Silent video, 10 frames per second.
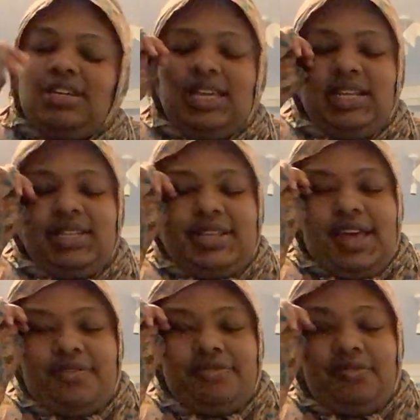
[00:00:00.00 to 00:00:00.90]
in
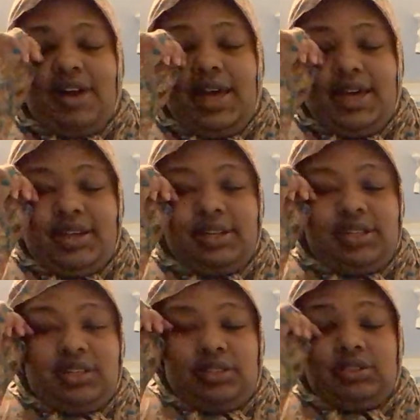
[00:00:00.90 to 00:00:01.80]
depth why.
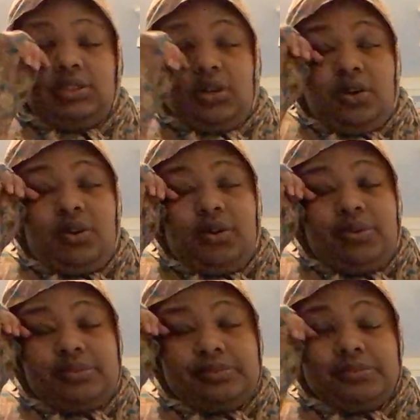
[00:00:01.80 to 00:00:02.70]

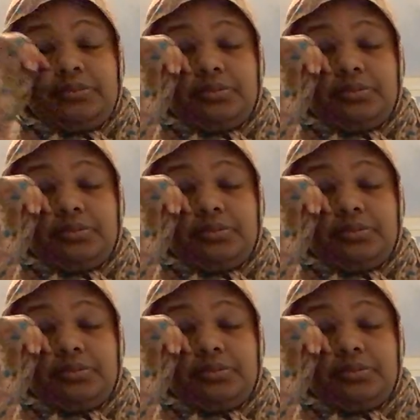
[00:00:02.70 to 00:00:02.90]
So